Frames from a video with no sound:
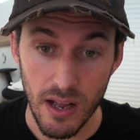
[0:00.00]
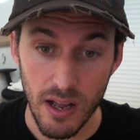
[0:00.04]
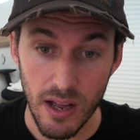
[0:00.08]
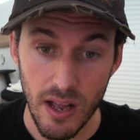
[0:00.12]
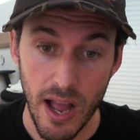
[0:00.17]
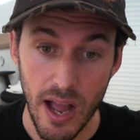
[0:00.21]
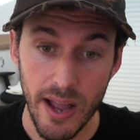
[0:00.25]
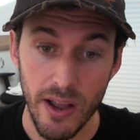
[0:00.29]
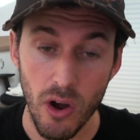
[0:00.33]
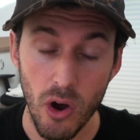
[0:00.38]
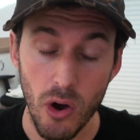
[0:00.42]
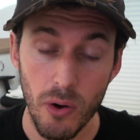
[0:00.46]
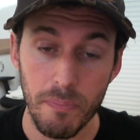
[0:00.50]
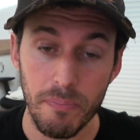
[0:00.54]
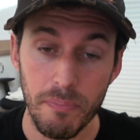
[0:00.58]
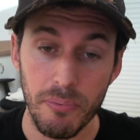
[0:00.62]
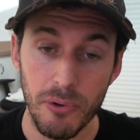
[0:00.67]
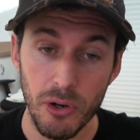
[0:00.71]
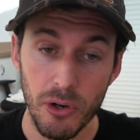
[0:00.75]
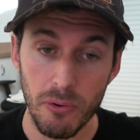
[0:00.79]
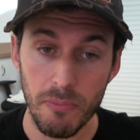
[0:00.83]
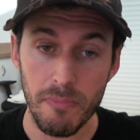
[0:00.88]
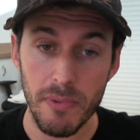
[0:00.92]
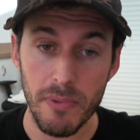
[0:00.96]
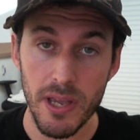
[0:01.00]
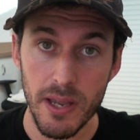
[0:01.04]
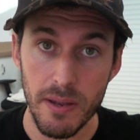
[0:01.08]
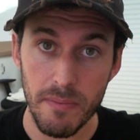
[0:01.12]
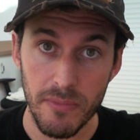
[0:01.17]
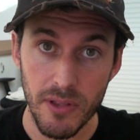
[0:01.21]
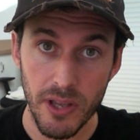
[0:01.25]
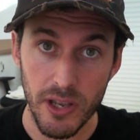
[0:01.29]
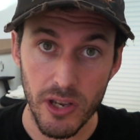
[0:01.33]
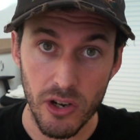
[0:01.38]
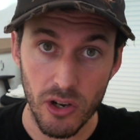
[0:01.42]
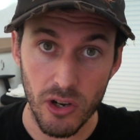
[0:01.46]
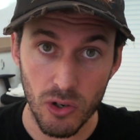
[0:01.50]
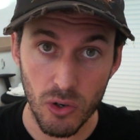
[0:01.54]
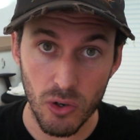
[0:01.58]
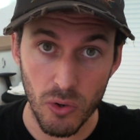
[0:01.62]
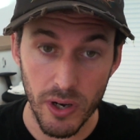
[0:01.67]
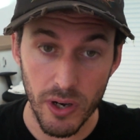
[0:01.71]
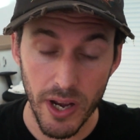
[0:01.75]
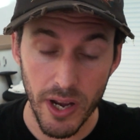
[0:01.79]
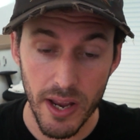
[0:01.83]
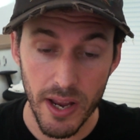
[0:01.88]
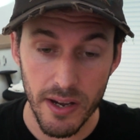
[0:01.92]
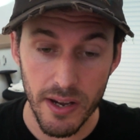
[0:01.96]
I hope your meme that you're
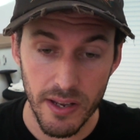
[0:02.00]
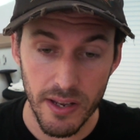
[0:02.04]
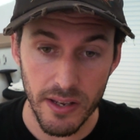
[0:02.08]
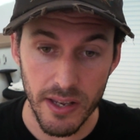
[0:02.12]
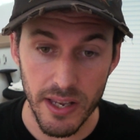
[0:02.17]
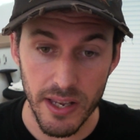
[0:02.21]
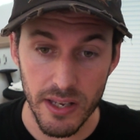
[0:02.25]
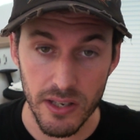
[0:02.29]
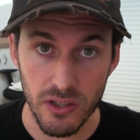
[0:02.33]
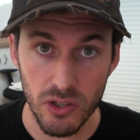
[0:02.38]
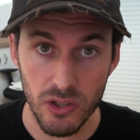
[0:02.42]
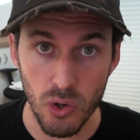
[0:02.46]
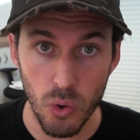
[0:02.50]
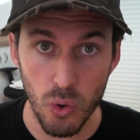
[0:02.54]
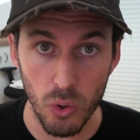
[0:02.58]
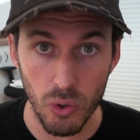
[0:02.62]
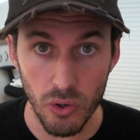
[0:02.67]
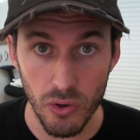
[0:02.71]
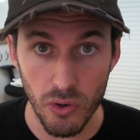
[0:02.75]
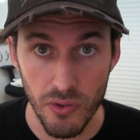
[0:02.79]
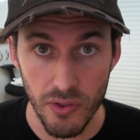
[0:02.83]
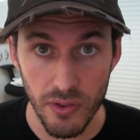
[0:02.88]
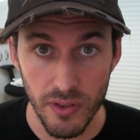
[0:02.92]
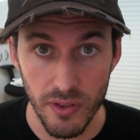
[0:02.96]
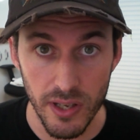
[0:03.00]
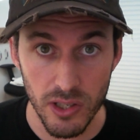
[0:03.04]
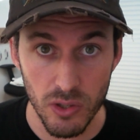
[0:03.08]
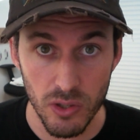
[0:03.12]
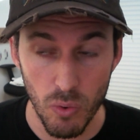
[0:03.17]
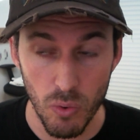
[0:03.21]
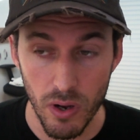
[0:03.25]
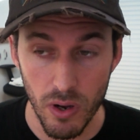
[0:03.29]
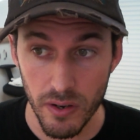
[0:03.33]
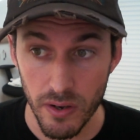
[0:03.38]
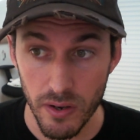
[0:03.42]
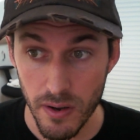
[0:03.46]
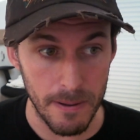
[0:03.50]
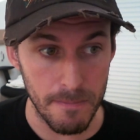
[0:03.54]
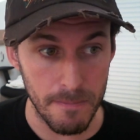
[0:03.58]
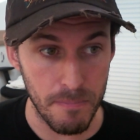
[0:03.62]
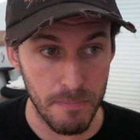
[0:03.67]
creating is cooler than this one,